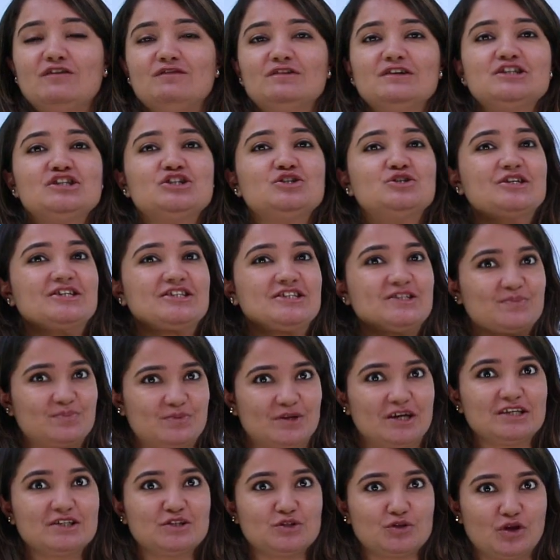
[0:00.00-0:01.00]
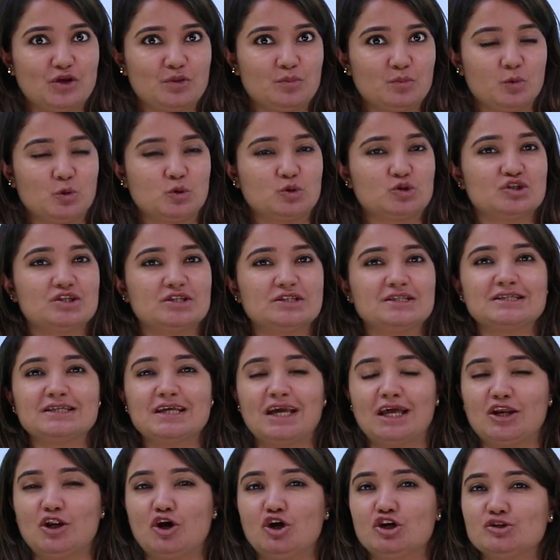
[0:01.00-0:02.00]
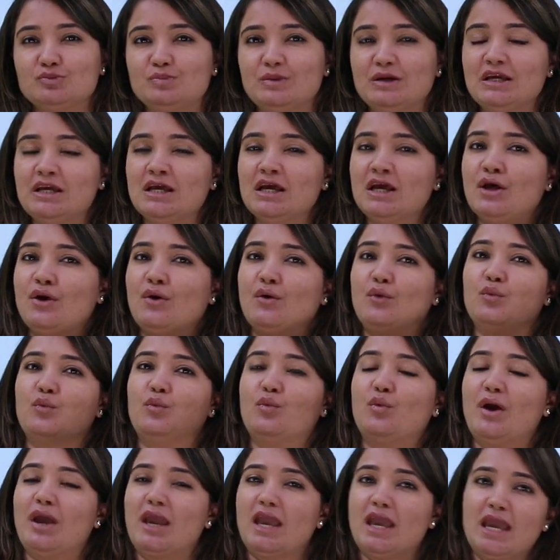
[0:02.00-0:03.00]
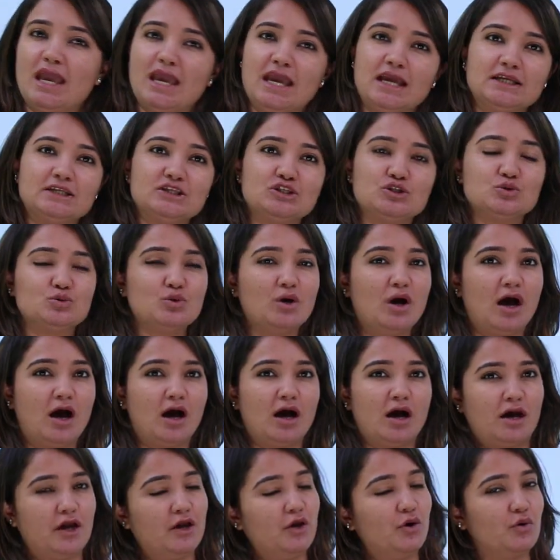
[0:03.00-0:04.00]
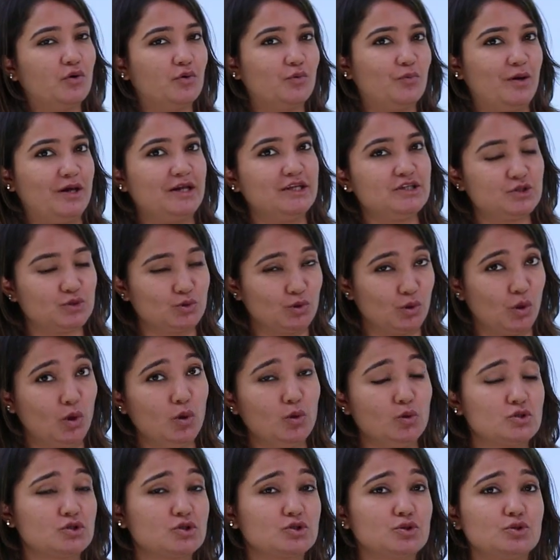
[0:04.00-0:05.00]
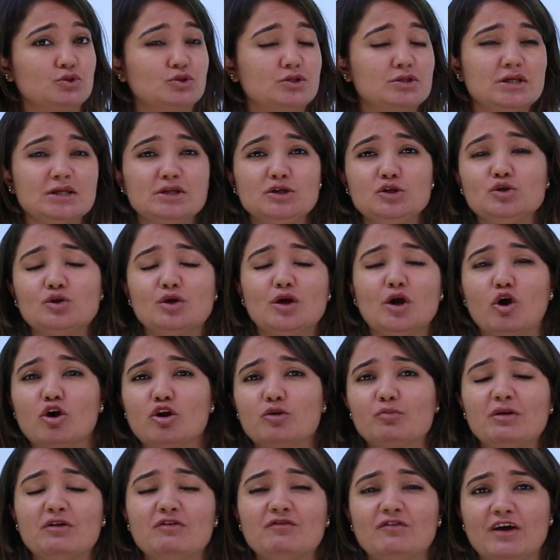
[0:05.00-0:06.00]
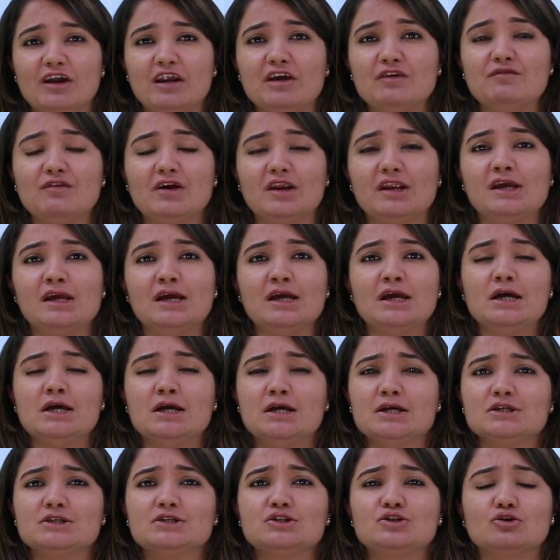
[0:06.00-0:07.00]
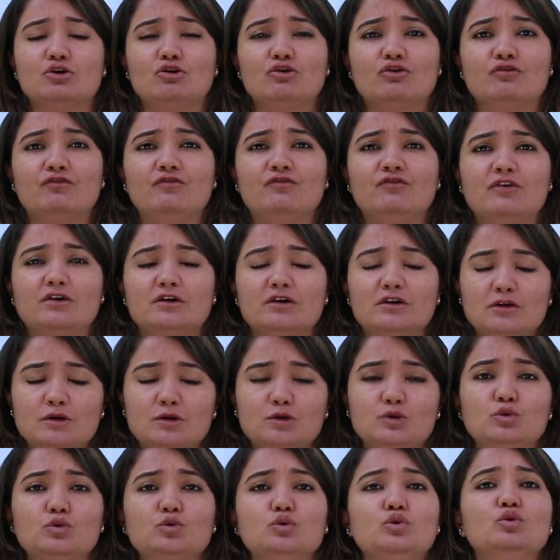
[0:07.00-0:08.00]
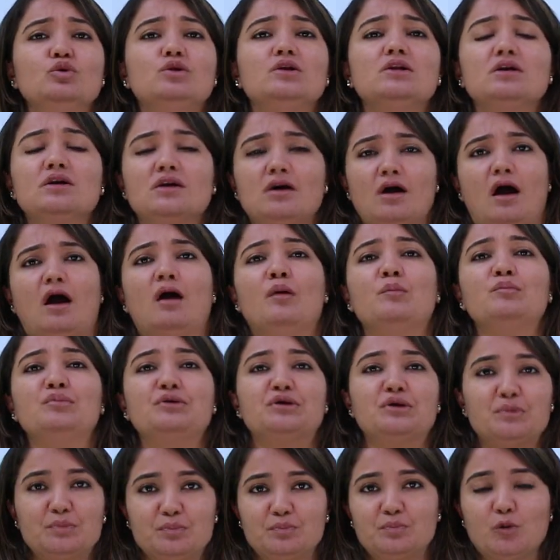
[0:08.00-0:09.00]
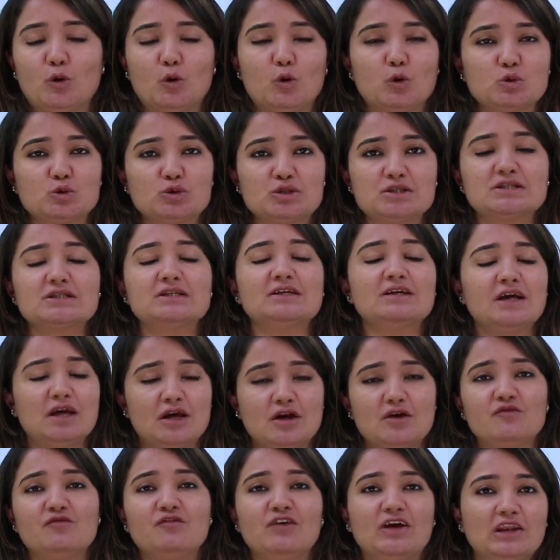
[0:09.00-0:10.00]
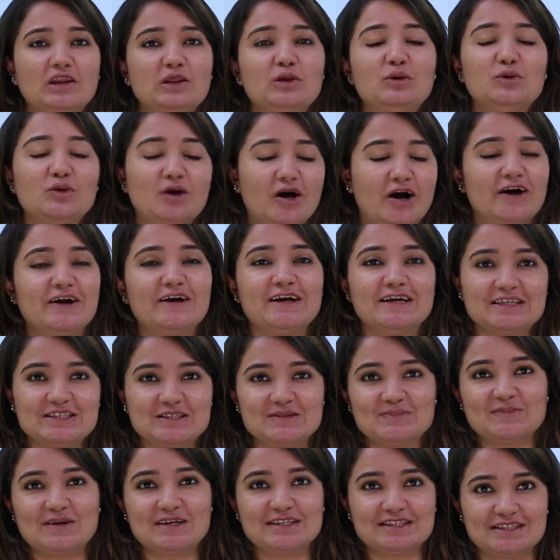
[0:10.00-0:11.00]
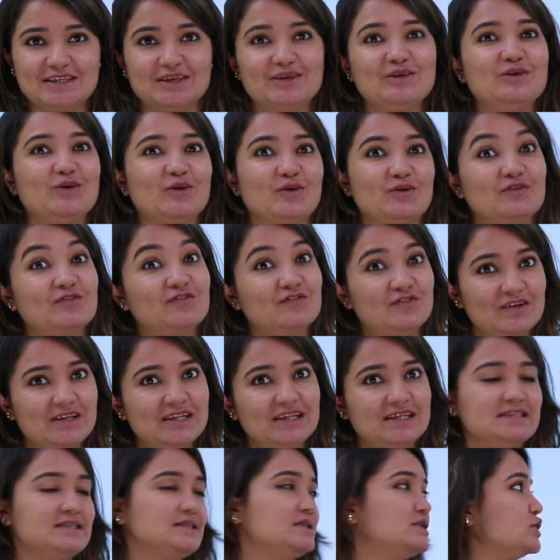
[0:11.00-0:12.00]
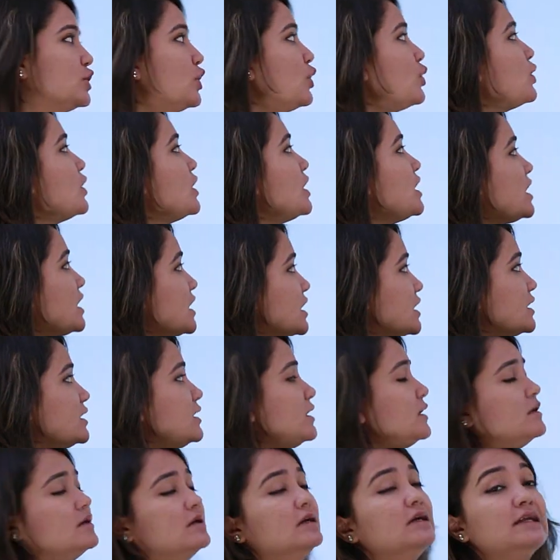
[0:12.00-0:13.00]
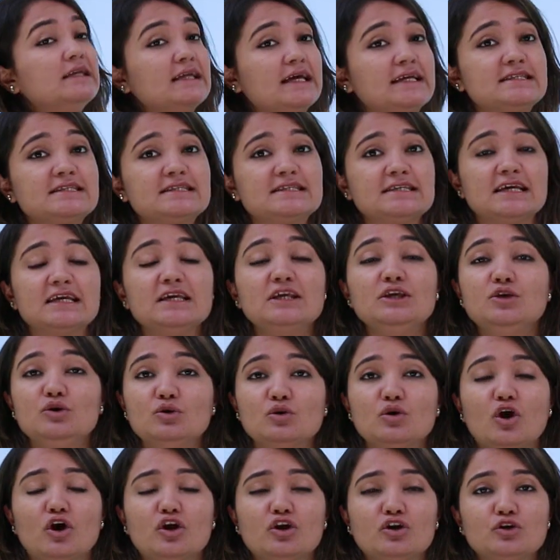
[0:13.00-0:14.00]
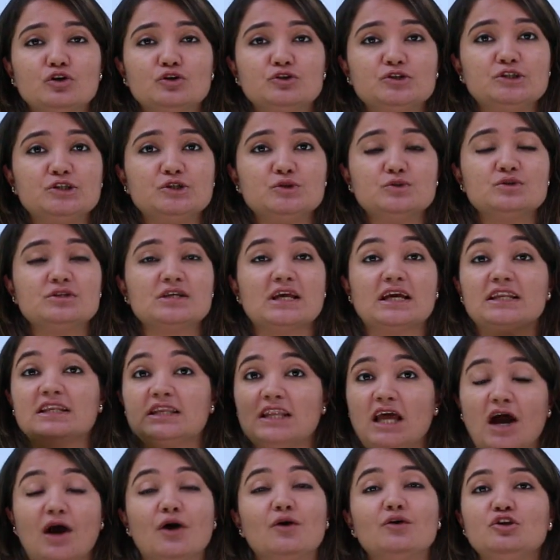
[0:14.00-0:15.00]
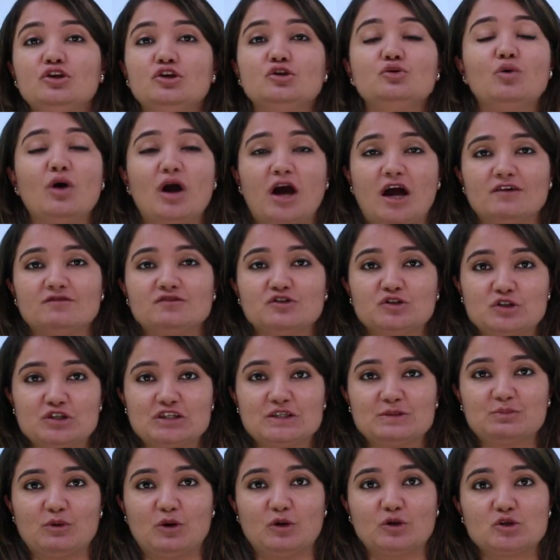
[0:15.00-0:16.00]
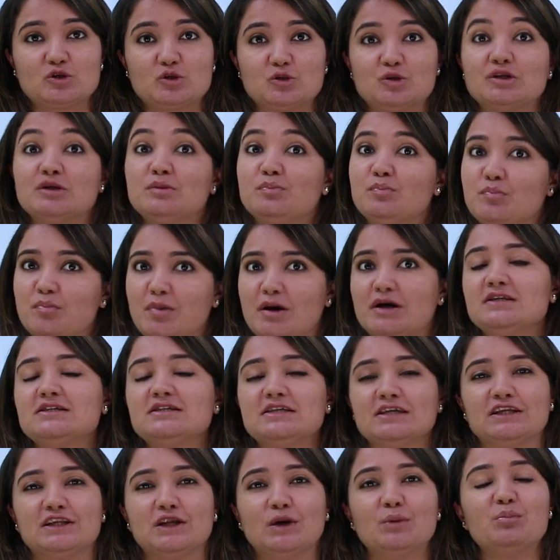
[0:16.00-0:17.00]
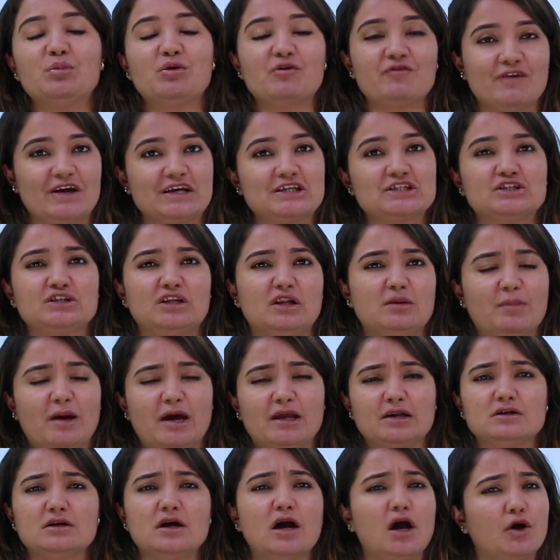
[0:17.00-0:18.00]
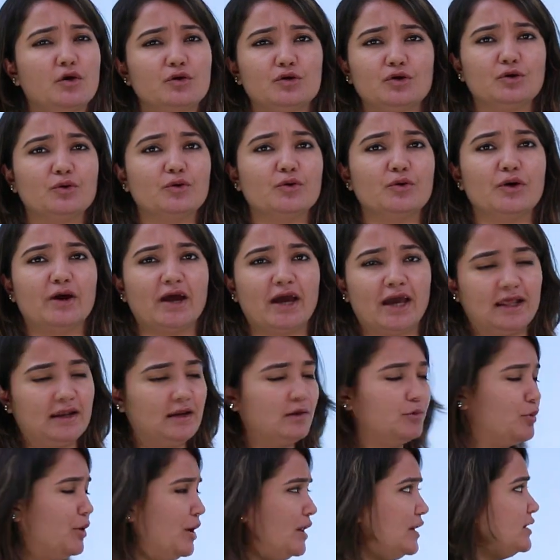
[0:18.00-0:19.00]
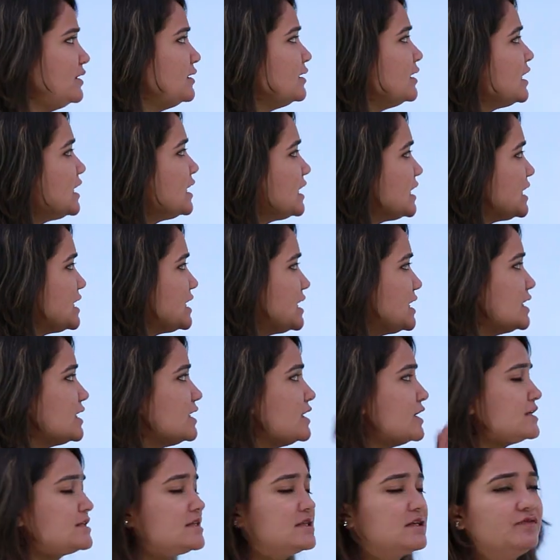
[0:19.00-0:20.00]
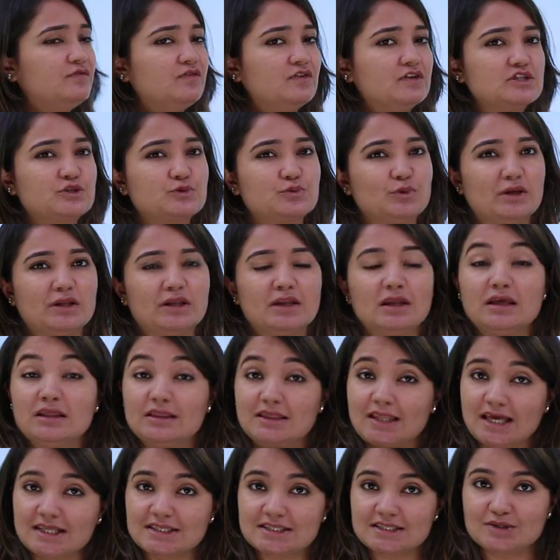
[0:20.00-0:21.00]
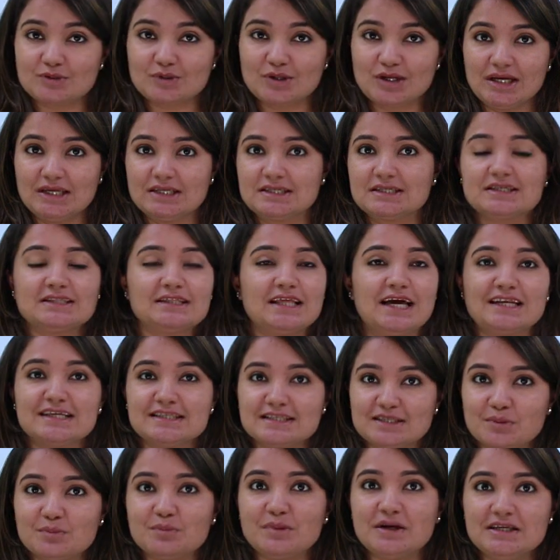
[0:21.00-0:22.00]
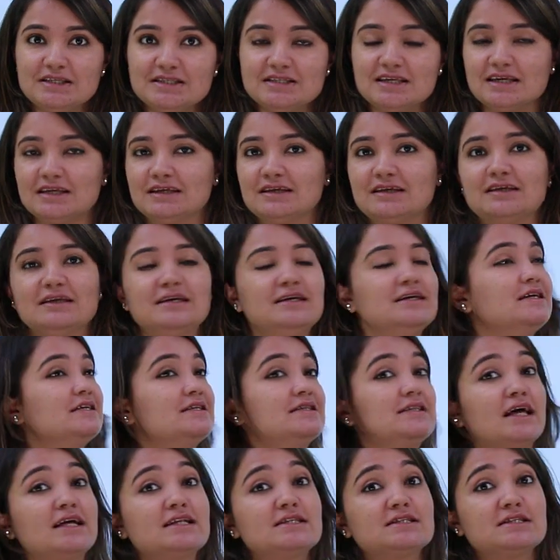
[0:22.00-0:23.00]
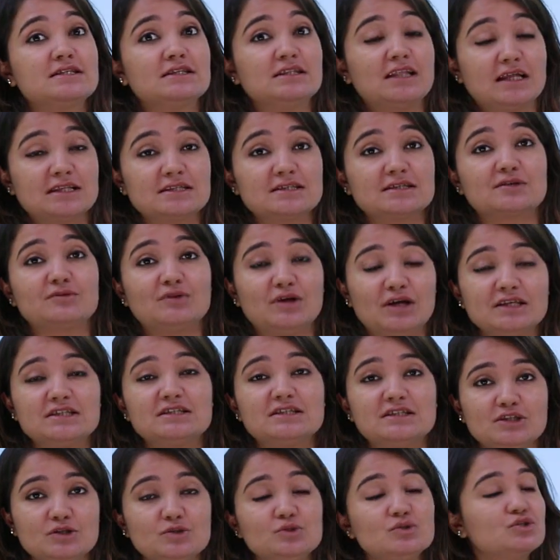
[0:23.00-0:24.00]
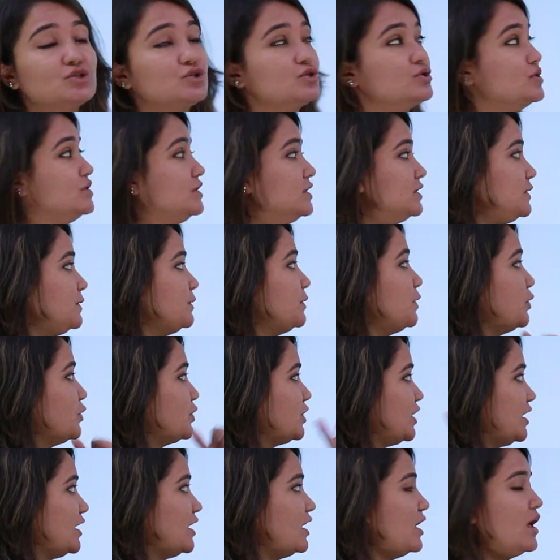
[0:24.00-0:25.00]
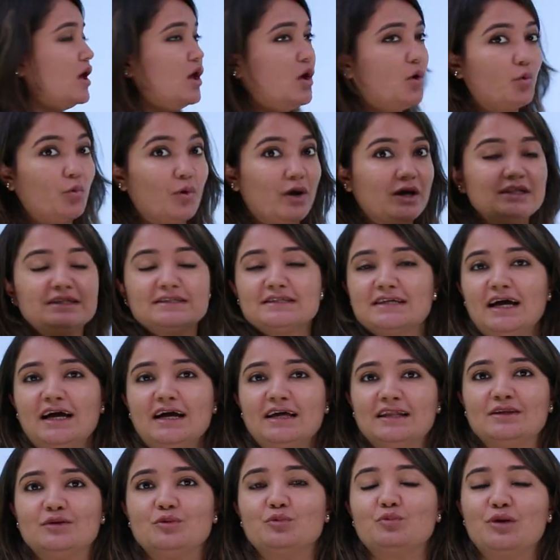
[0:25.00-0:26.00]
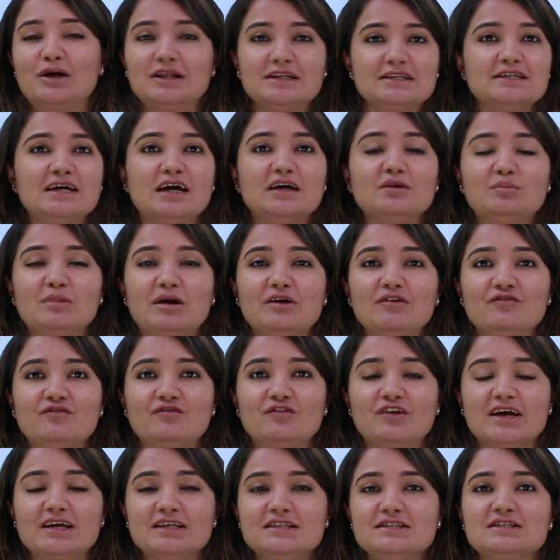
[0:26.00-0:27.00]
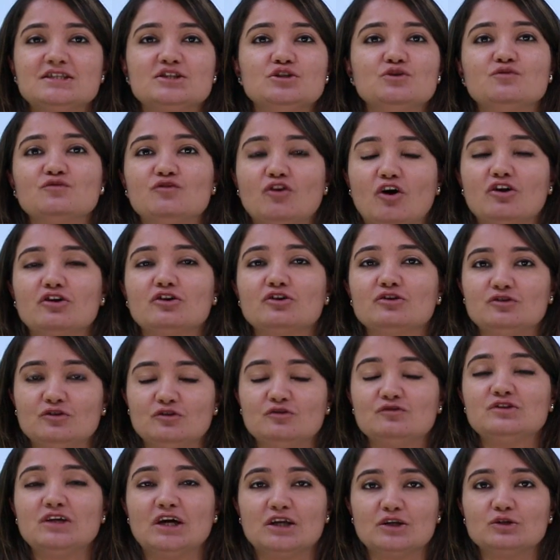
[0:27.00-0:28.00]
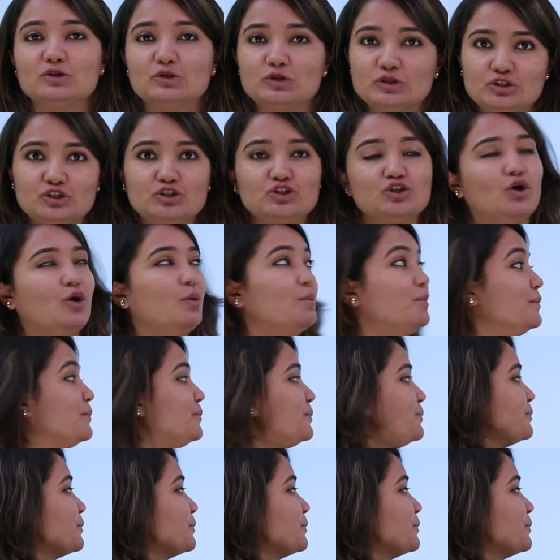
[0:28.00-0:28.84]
in which you express your emotions cannot be way too high or way too low. So you got to be very, very sort of cool, calm, composed when you are expressing your feelings. So here, let's say you got a good news and now you have to respond to it, but in a professional manner. How do you go ahead? Well, Here's the first one. That's great. That is amazing. That's that's a great news to hear. Okay. Well done. Well done, my friends. You've got a, you've done a good job.